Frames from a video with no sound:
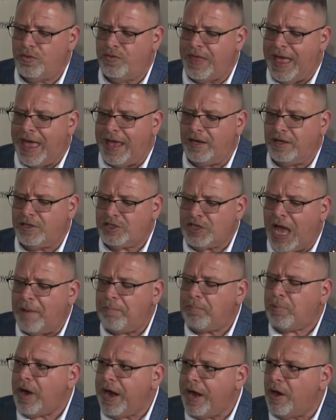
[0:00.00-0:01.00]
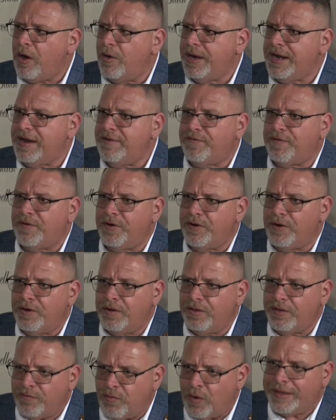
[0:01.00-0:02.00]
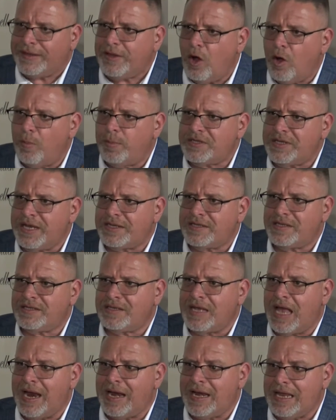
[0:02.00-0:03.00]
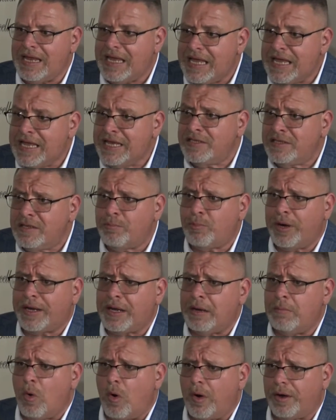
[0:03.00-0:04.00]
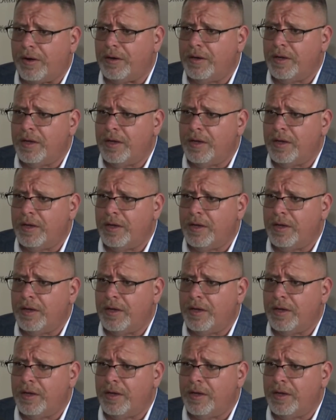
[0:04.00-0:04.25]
that top priority for the Fuente Opus X Society is the brick and mortar,